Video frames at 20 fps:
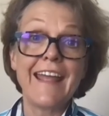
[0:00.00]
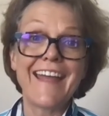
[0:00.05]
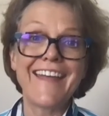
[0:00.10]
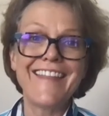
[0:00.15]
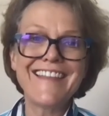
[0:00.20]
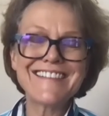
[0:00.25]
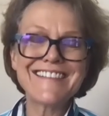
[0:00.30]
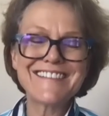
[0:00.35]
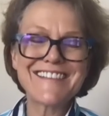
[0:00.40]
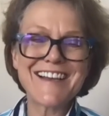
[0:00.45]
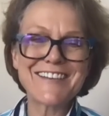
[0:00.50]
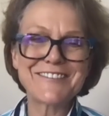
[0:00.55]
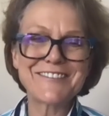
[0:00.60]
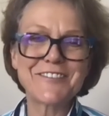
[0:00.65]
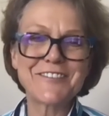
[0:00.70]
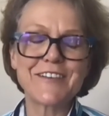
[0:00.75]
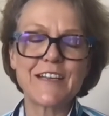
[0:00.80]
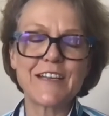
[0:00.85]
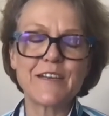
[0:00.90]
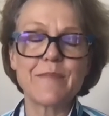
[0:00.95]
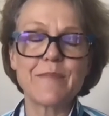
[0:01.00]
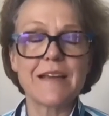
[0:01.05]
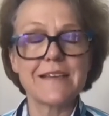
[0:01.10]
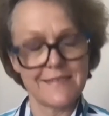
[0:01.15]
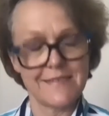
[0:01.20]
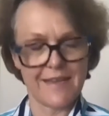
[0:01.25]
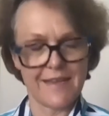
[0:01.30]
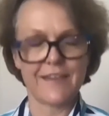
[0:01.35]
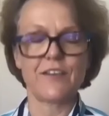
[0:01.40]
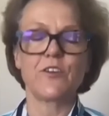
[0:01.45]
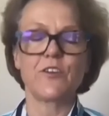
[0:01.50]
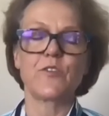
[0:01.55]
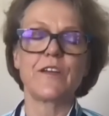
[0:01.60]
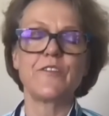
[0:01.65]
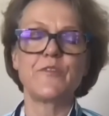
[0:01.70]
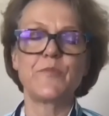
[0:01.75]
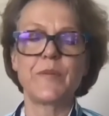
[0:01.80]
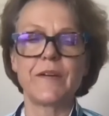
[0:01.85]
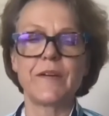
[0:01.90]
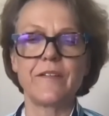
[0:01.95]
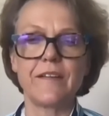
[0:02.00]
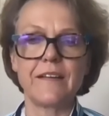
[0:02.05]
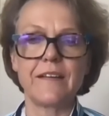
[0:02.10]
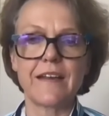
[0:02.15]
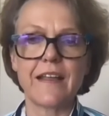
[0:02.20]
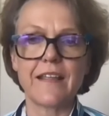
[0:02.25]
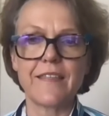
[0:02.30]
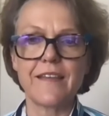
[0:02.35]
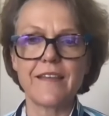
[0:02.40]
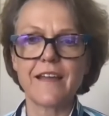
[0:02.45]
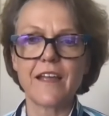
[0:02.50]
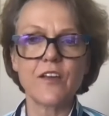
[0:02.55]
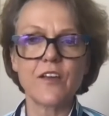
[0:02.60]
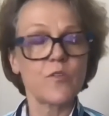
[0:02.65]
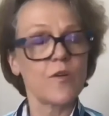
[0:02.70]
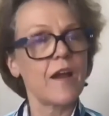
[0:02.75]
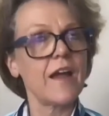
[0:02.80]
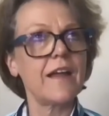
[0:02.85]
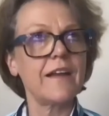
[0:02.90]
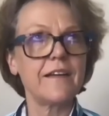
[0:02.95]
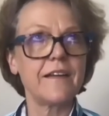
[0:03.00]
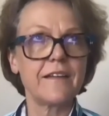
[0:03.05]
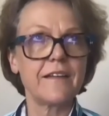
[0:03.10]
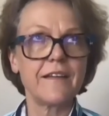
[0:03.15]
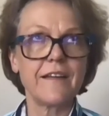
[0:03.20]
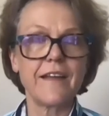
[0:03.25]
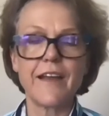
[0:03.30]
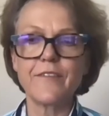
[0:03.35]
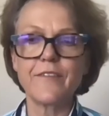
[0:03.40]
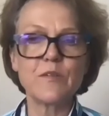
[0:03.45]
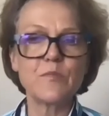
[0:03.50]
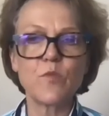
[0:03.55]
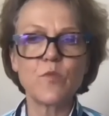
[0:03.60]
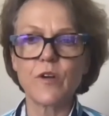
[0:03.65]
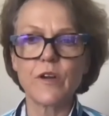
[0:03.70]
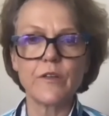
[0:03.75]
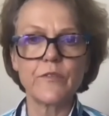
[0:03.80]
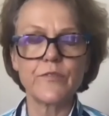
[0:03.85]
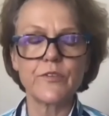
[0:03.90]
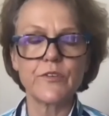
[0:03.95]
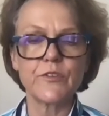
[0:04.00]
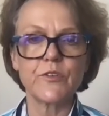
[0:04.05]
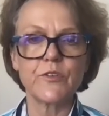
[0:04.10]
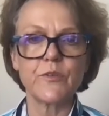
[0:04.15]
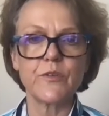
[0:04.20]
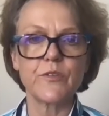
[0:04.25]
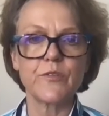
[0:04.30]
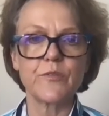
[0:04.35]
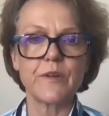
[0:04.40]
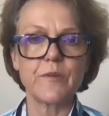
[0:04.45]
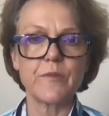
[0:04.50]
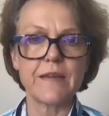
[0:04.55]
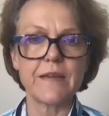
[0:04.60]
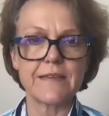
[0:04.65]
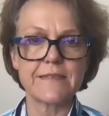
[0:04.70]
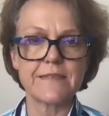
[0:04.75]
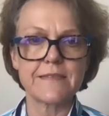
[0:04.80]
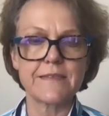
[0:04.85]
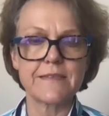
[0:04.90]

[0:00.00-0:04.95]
And this ushered in my second grief period. I think I cried every morning for 2 or 3 weeks.